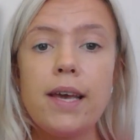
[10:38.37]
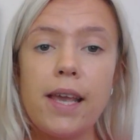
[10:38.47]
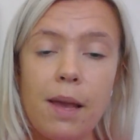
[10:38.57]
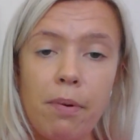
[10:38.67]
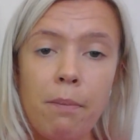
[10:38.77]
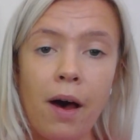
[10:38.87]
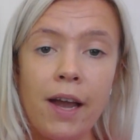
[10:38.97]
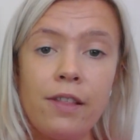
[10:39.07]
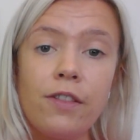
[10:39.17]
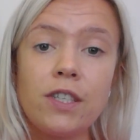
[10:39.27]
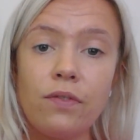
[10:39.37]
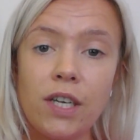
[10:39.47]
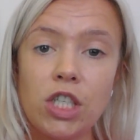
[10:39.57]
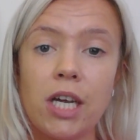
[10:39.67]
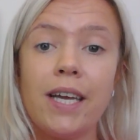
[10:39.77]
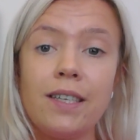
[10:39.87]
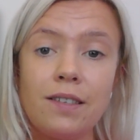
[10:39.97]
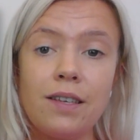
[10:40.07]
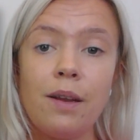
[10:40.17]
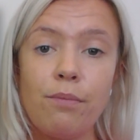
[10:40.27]
Keep in mind that this feature is
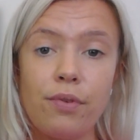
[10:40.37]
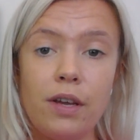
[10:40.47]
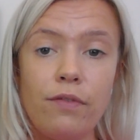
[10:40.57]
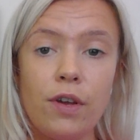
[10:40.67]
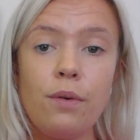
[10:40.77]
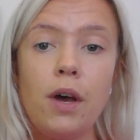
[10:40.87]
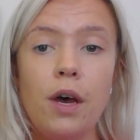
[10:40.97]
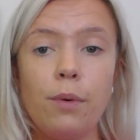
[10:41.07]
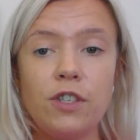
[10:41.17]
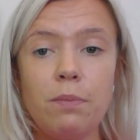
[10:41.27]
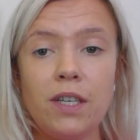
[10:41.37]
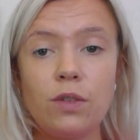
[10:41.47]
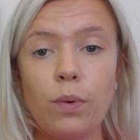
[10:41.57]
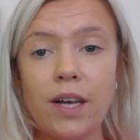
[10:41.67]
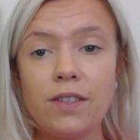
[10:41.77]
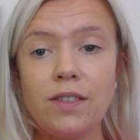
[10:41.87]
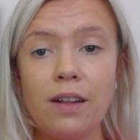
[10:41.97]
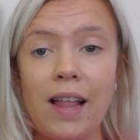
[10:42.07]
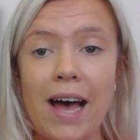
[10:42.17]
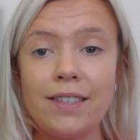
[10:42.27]
still in preview, which means we are
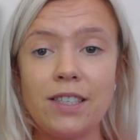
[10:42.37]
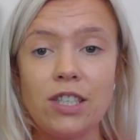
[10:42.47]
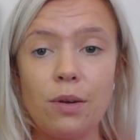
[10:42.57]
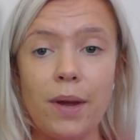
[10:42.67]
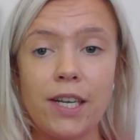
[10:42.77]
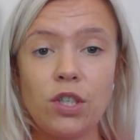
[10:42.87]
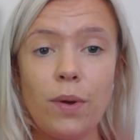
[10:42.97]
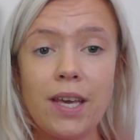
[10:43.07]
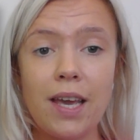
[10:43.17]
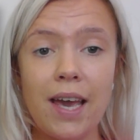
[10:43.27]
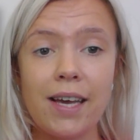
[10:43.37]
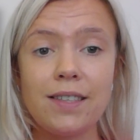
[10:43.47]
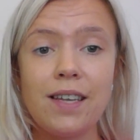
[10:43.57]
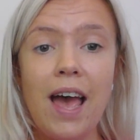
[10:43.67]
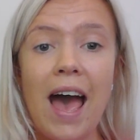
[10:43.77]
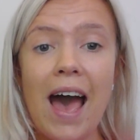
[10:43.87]
still adding to it, tweaking it,